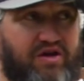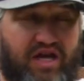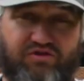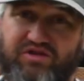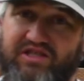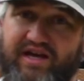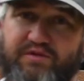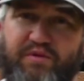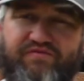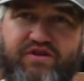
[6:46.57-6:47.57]
Henry's
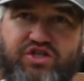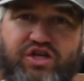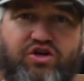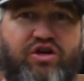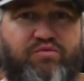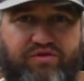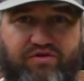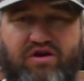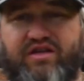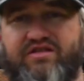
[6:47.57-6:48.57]
Lake's been fishing good with
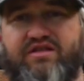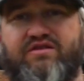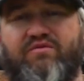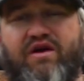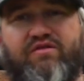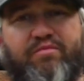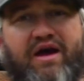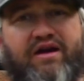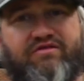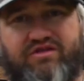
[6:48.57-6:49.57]
our consistent weather
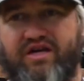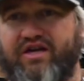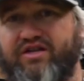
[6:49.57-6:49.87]
patterns.